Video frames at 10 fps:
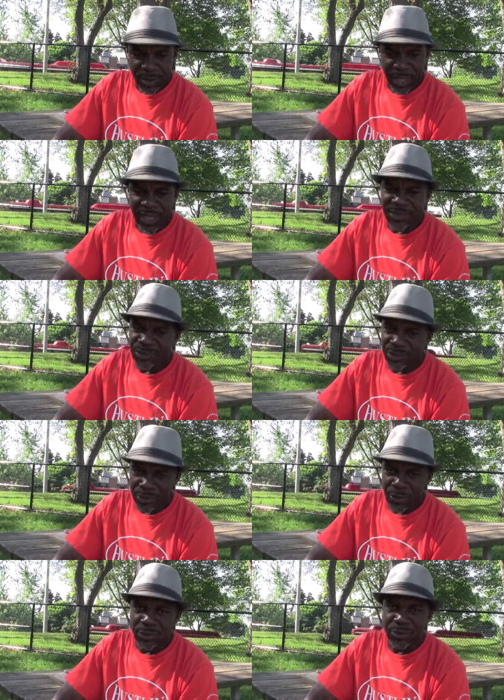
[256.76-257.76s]
answer
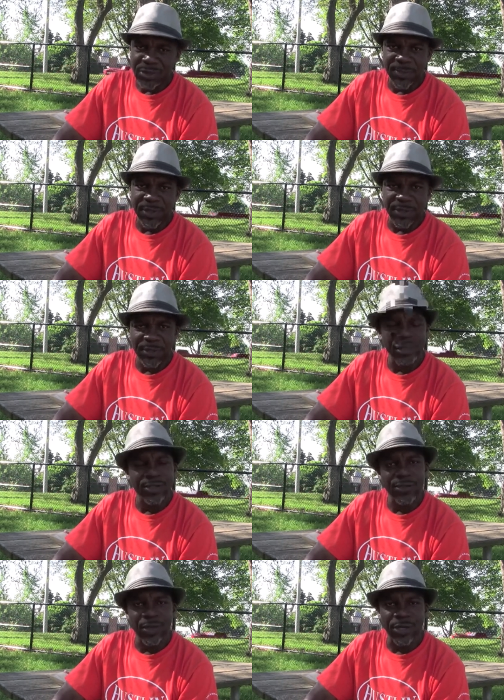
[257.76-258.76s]
your own spirit.
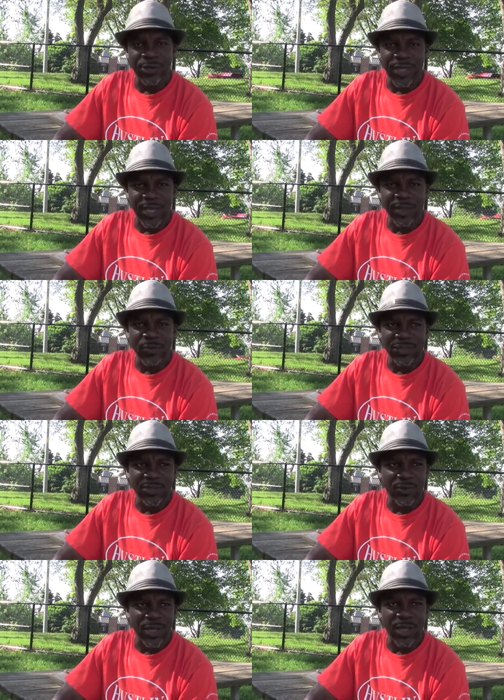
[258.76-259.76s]
Are you getting what's
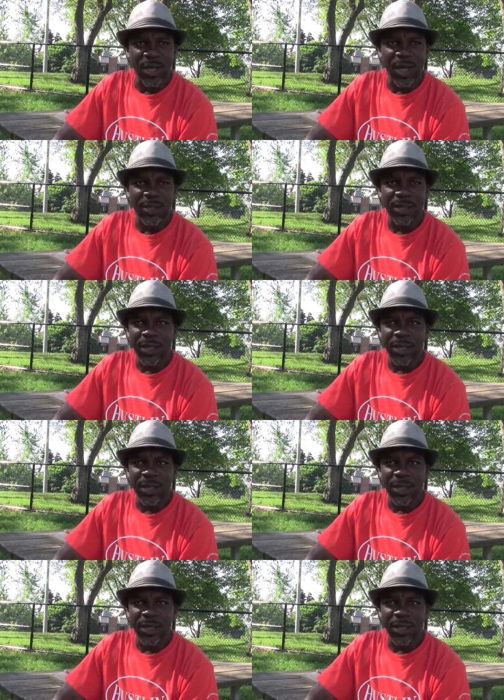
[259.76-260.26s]
going on?